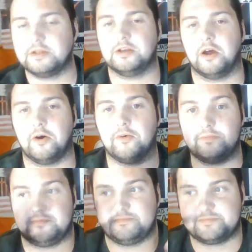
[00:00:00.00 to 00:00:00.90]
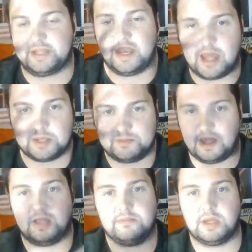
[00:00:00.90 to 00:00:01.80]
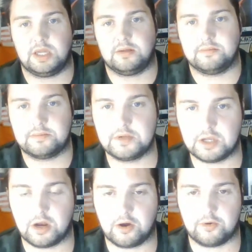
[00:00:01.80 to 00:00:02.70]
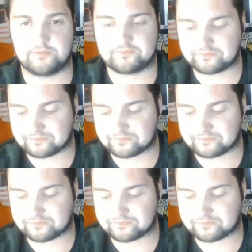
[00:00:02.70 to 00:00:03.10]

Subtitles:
you know, that has made me, you know,